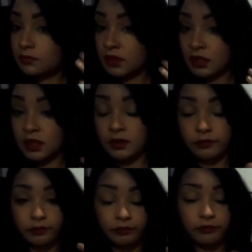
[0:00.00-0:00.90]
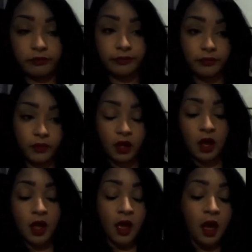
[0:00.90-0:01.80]
yeah.
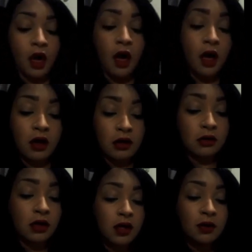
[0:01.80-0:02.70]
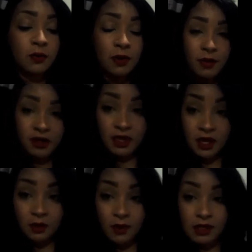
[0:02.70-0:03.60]
Oh, one more
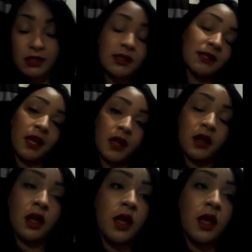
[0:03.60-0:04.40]
thing I wanted to say.